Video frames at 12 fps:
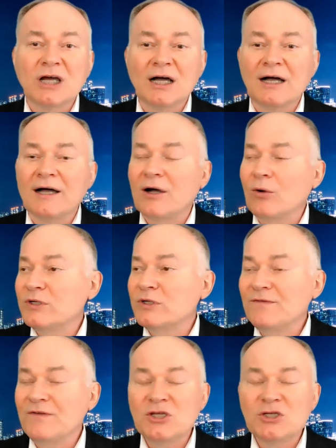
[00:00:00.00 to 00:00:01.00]
uh,
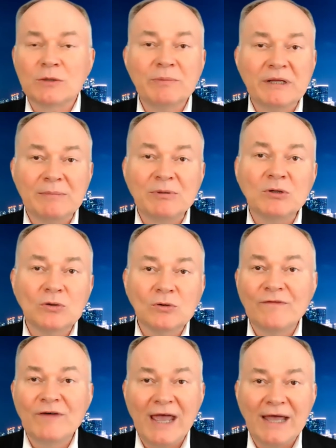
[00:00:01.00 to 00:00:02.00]
which feature people
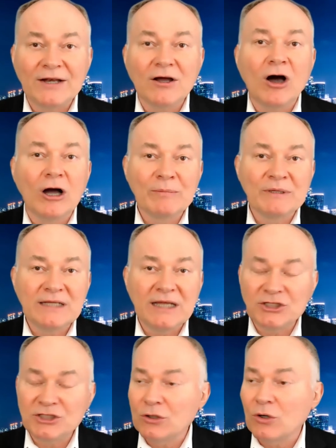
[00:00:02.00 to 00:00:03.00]
who've had
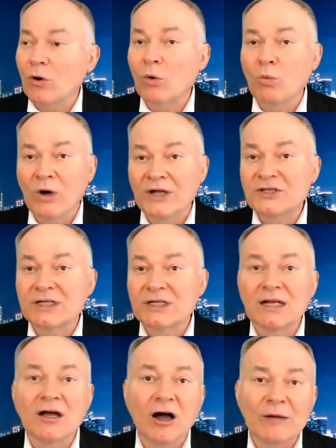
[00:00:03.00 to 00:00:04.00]
augmentation or want to
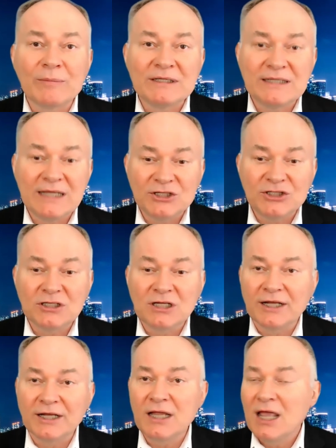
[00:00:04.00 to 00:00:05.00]
get augmentation
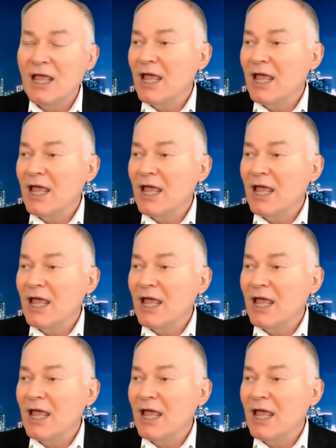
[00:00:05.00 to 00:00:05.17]
done.